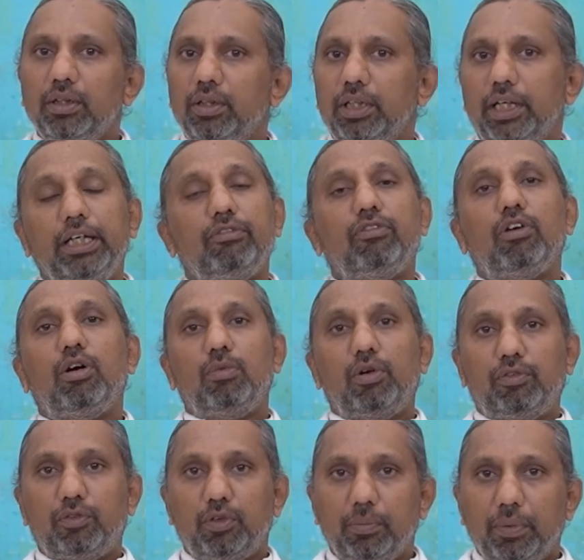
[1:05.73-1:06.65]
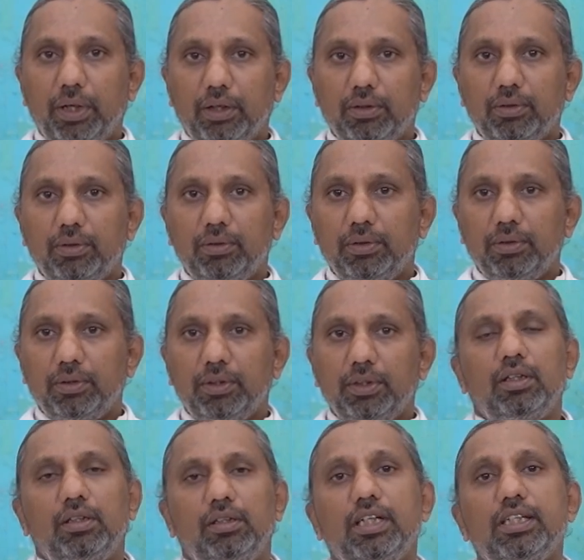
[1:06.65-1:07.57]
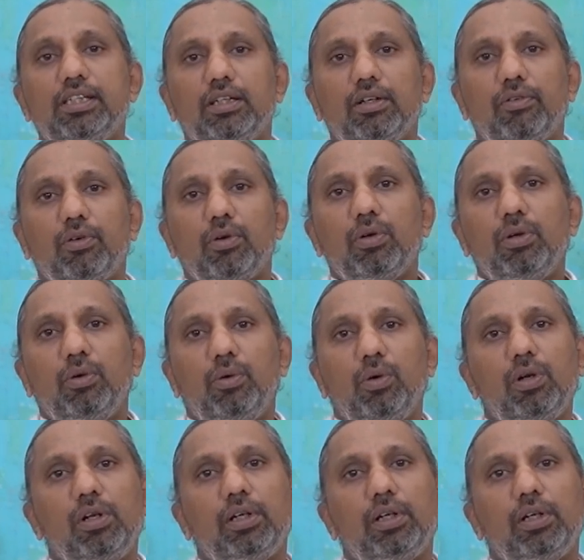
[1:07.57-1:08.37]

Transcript: any form of tobacco. The risk of oral